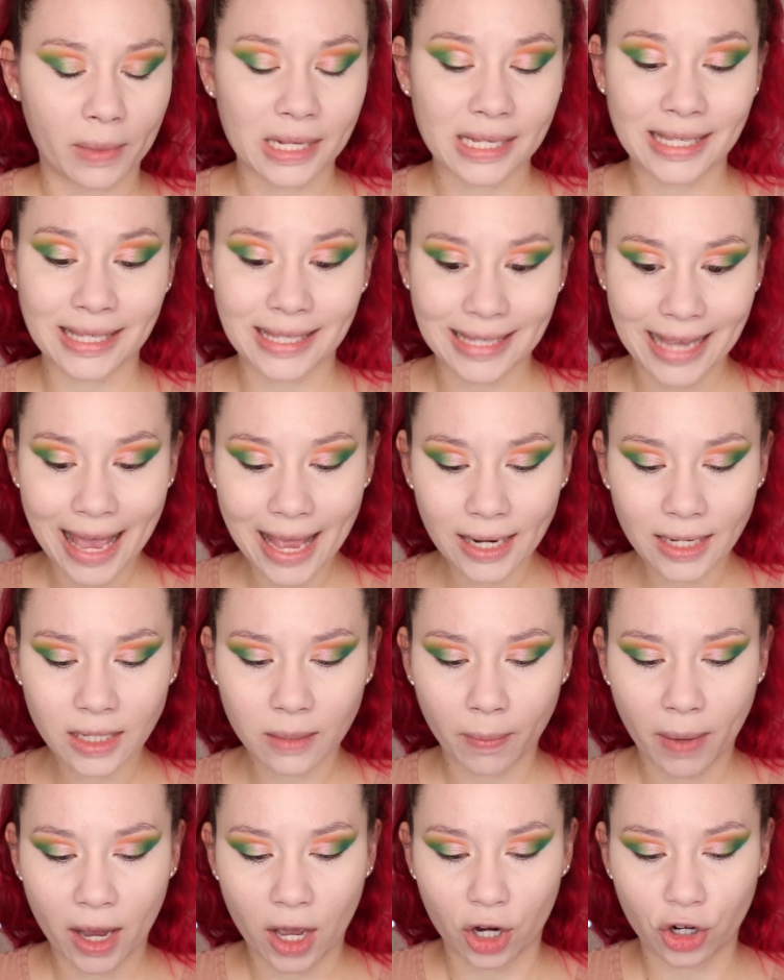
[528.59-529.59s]
gonna set
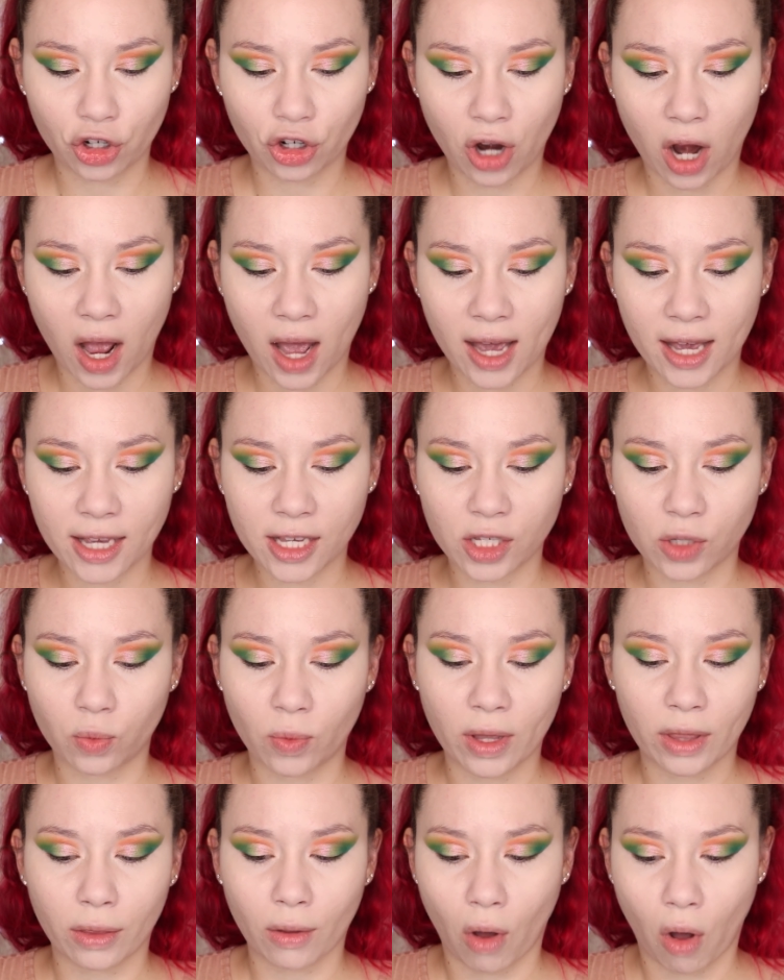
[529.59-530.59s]
my under eyes
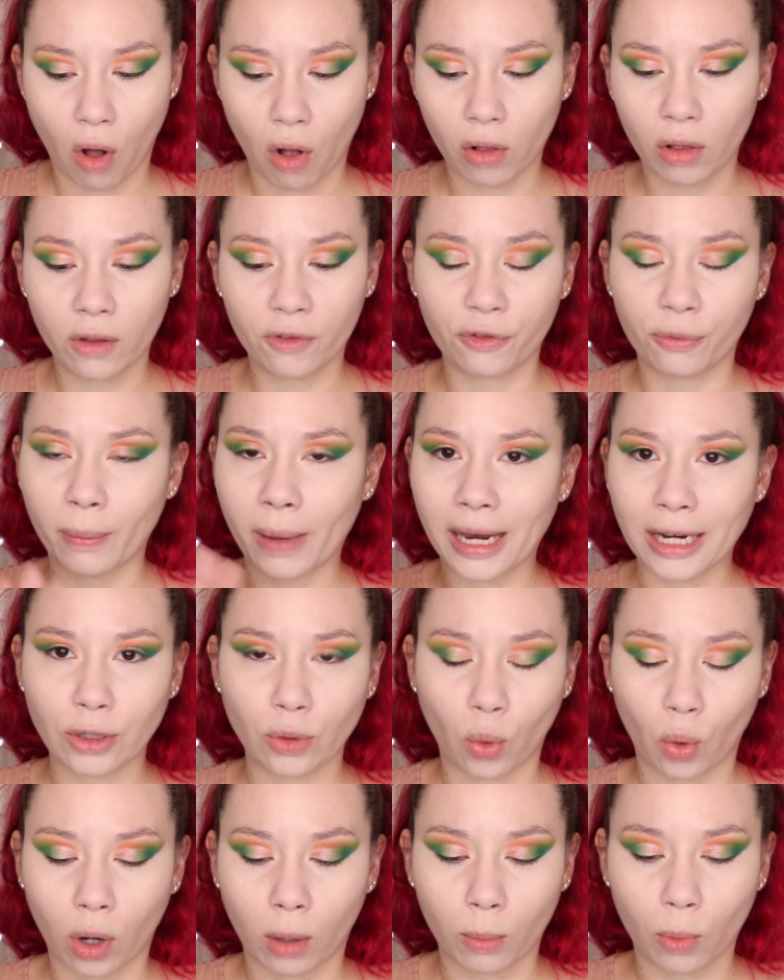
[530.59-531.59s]
with all of my
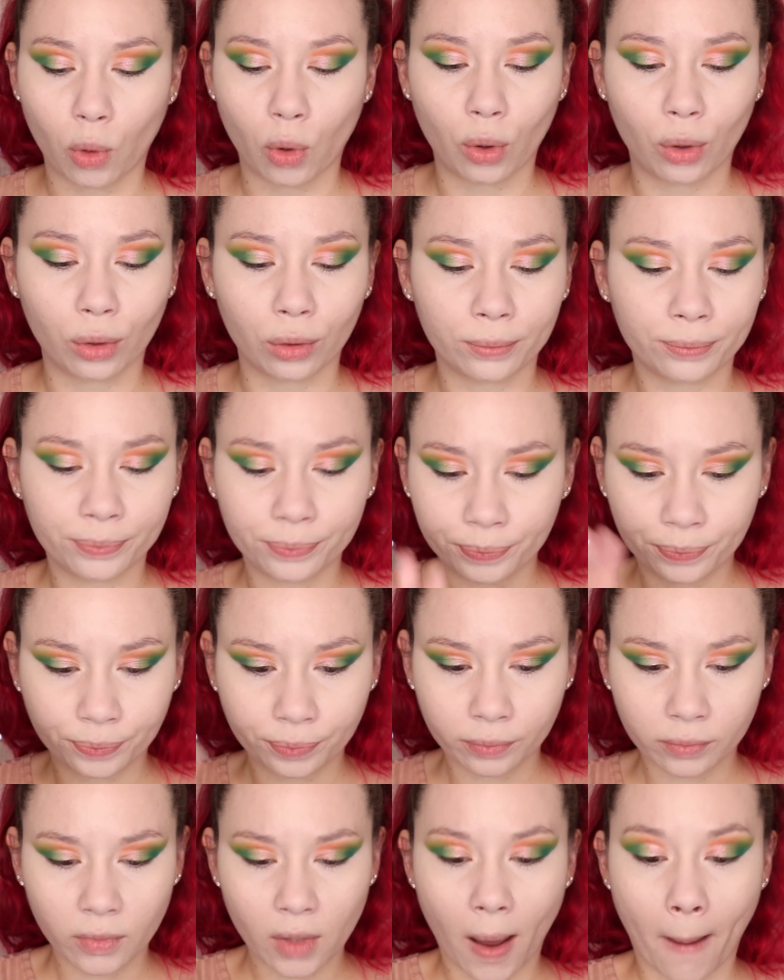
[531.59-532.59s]
normal
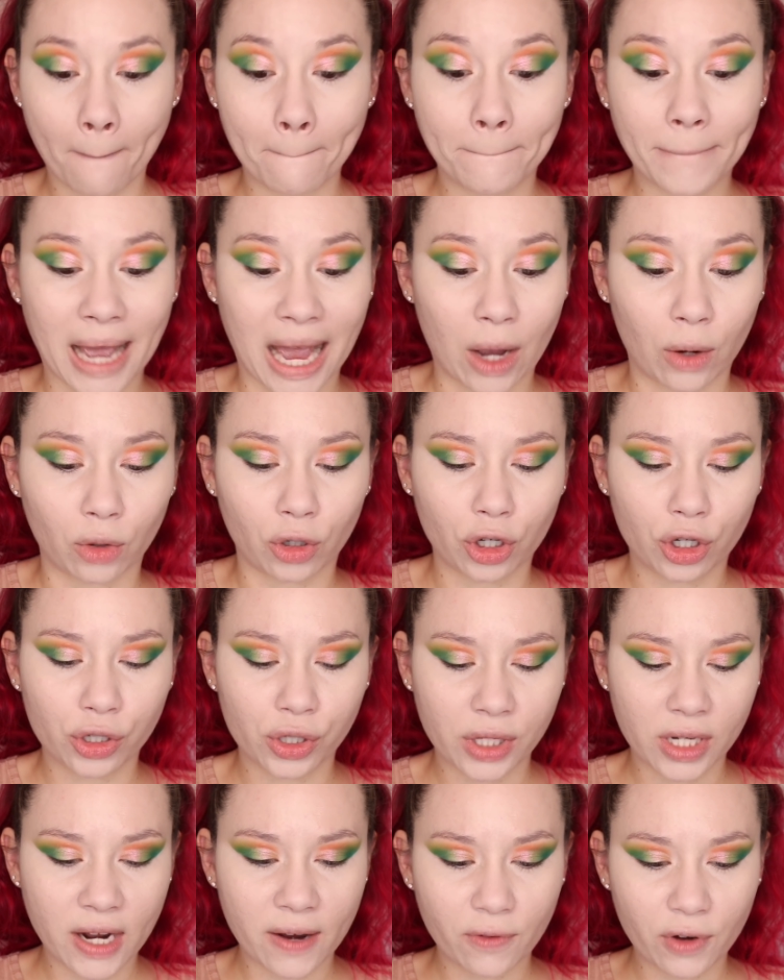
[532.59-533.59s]

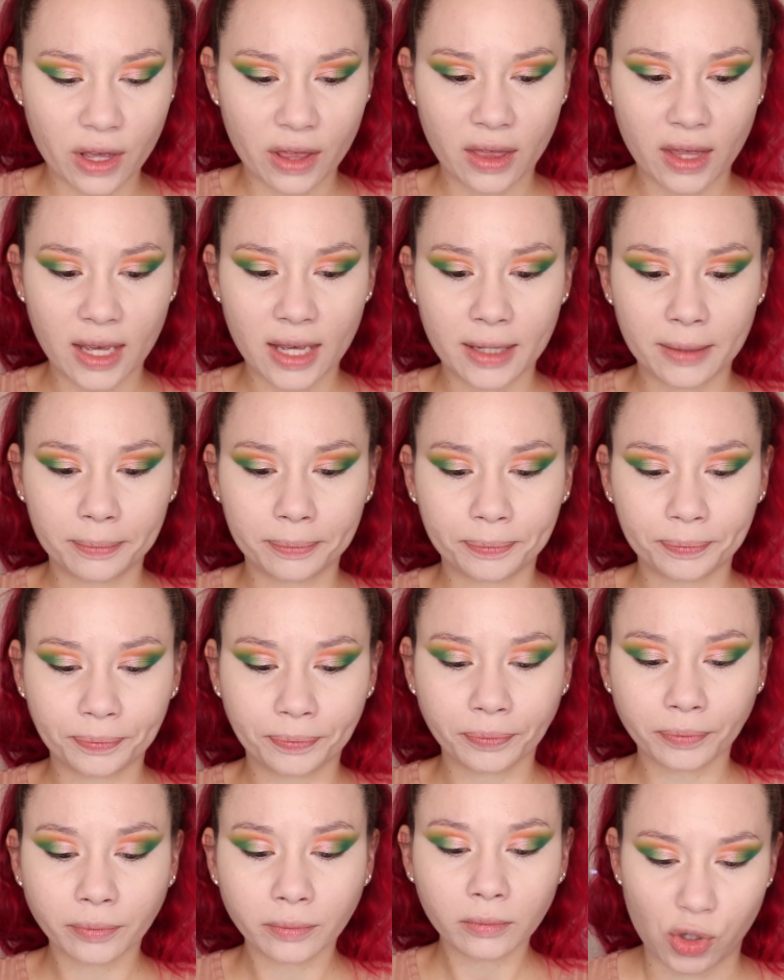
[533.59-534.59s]
powders and everything.
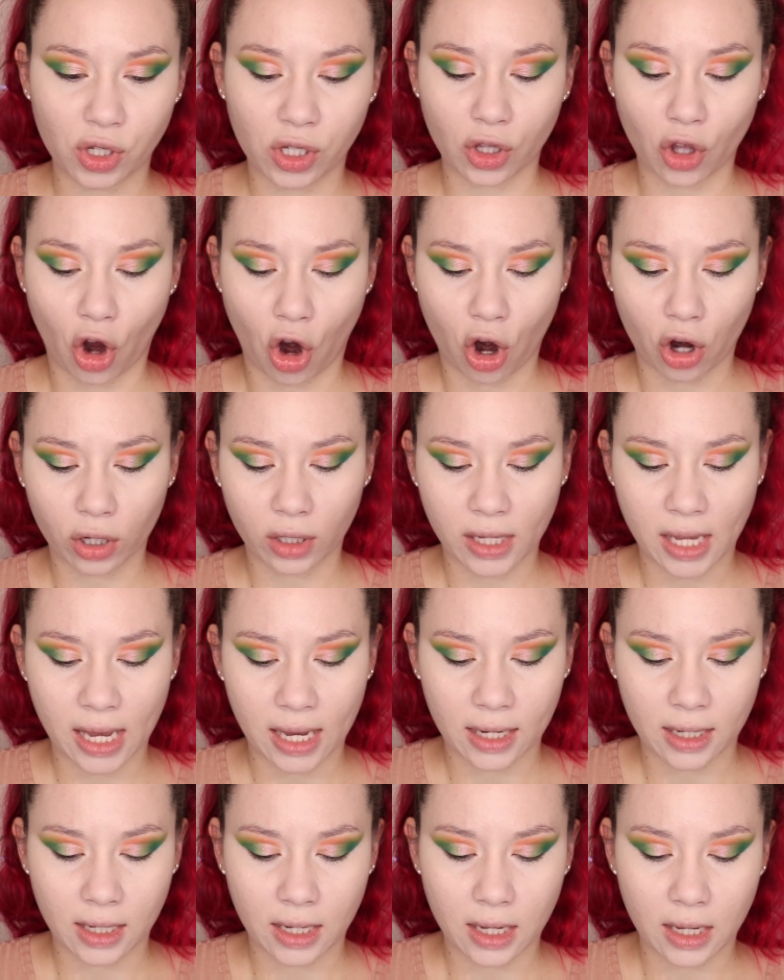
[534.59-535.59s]
Using the Hard
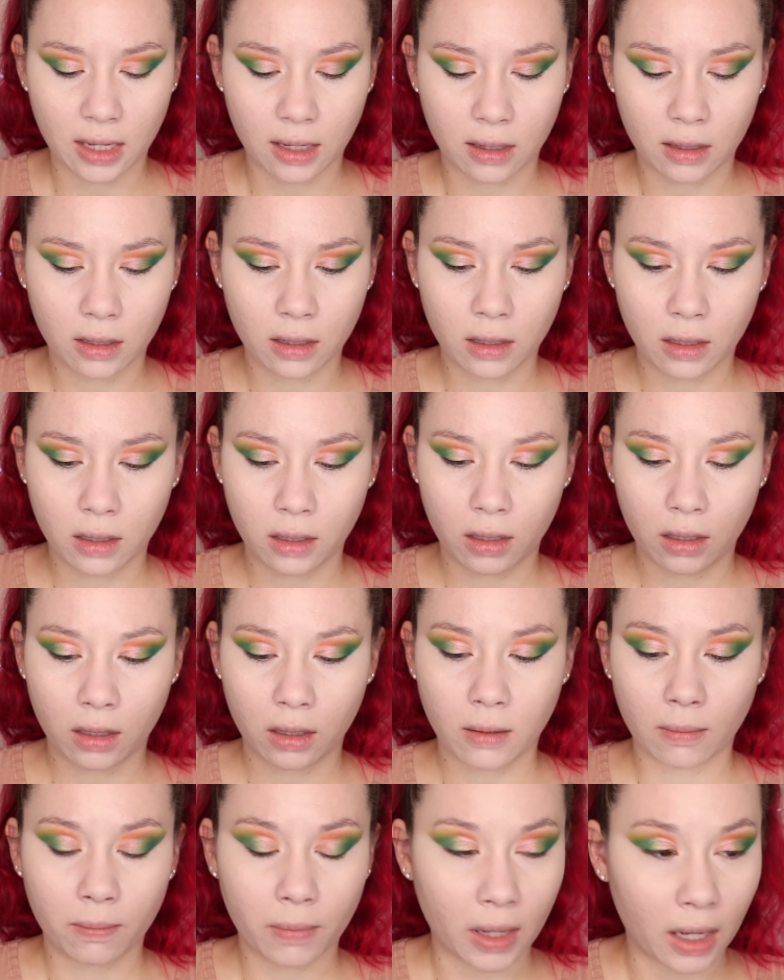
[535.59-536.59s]
Candy
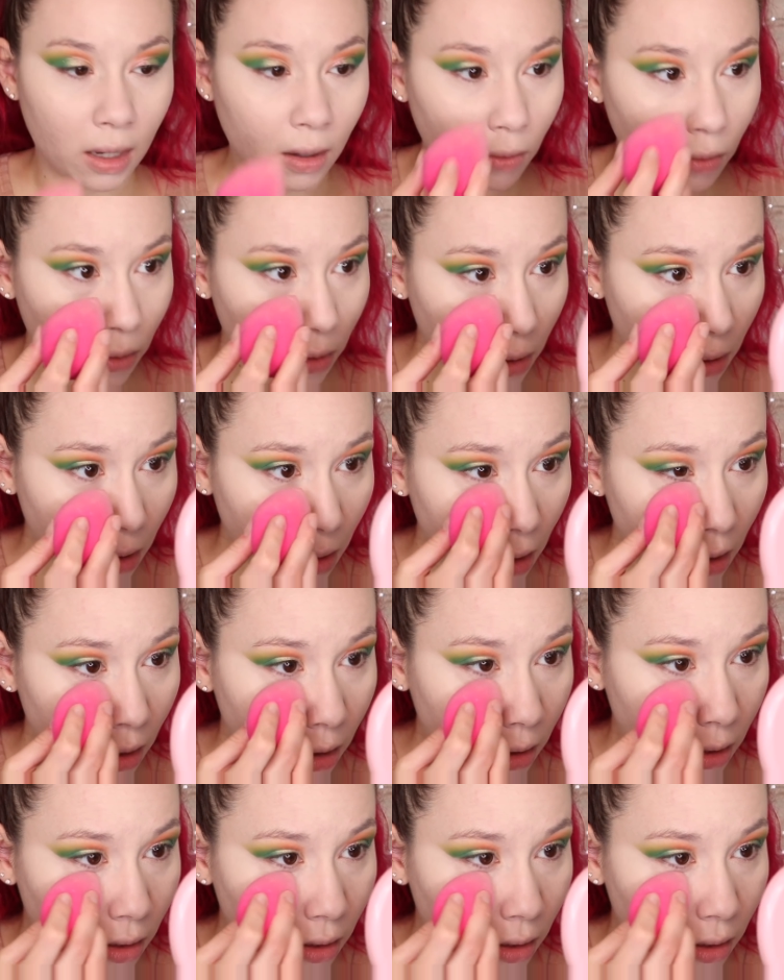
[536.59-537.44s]
powder.